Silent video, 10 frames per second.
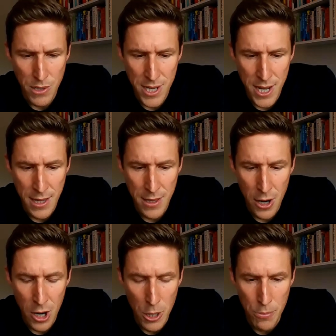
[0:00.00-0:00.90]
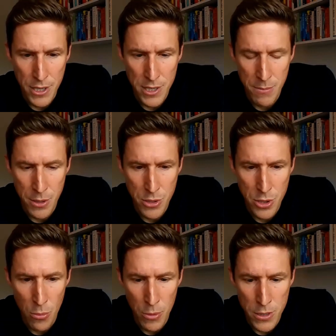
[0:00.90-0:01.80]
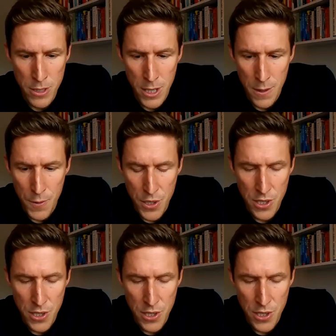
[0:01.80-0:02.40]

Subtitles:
I would say that hybrid is the most common.